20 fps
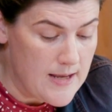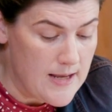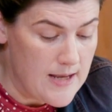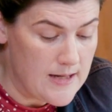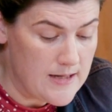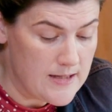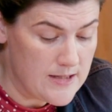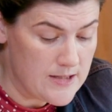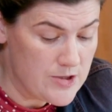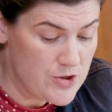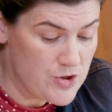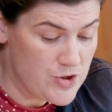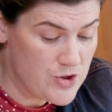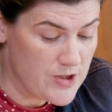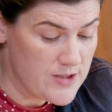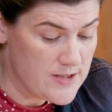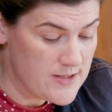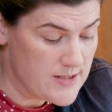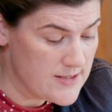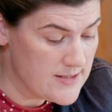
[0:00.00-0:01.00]
It is,
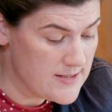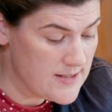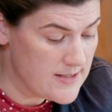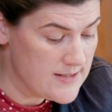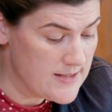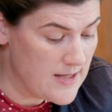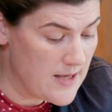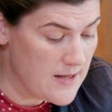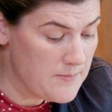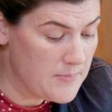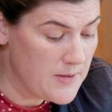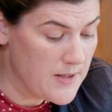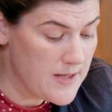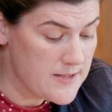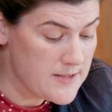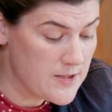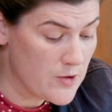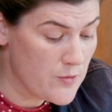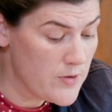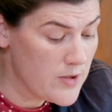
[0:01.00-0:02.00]
just as the sun
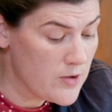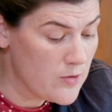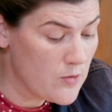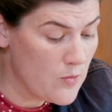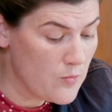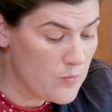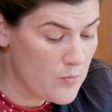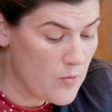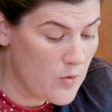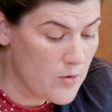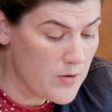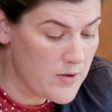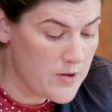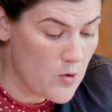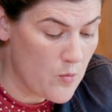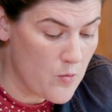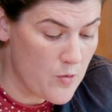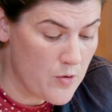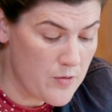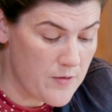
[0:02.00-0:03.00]
plays a critical role in
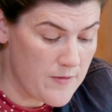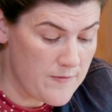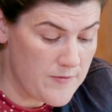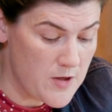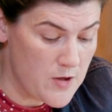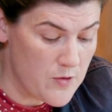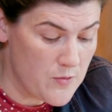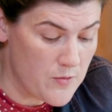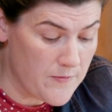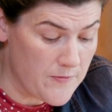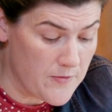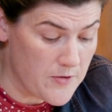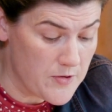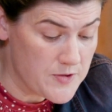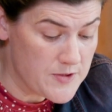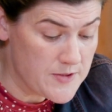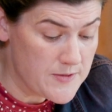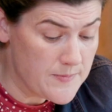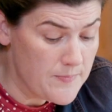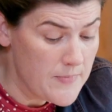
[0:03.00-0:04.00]
the order of the
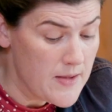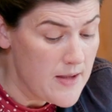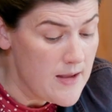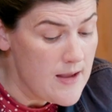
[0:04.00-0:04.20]
universe.